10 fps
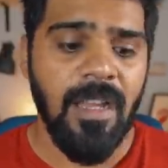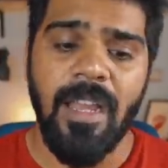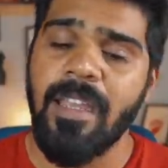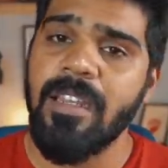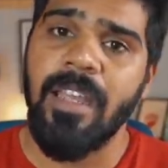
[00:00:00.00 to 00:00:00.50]
I
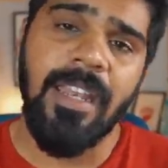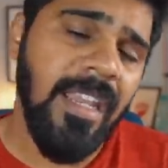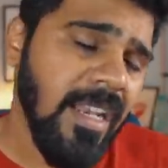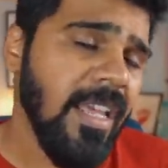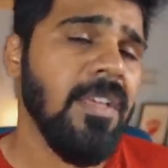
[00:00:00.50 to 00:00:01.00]
can
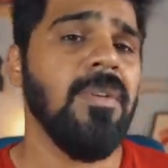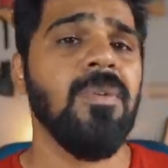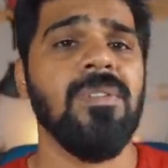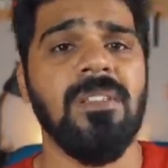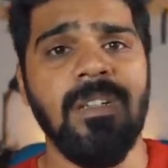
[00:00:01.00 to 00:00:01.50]
any day
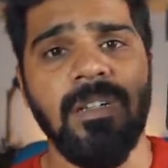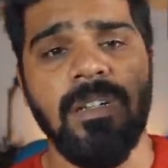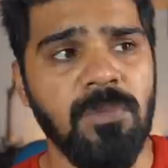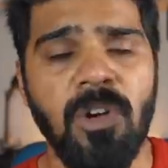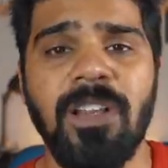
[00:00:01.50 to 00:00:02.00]
use a
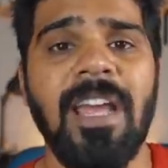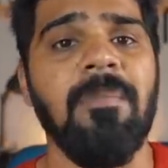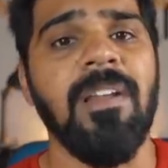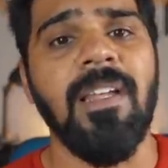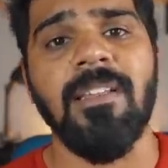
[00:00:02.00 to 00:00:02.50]
small
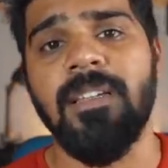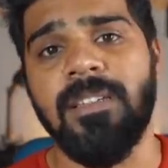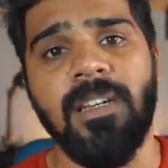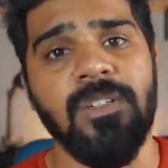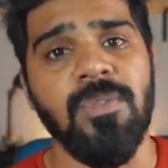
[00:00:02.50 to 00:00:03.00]
camera like this
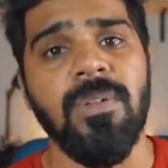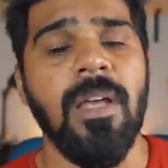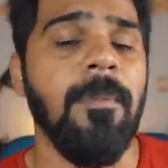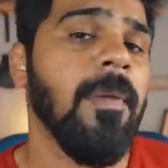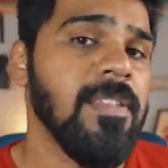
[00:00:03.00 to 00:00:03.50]
and shoot
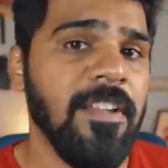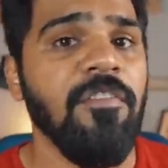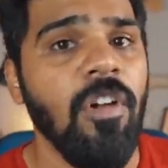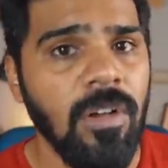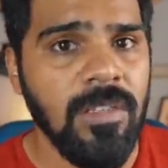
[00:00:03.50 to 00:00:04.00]
amazing
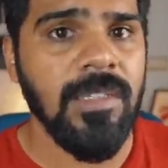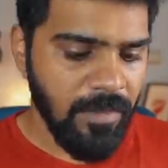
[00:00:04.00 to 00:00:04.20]
vlogs.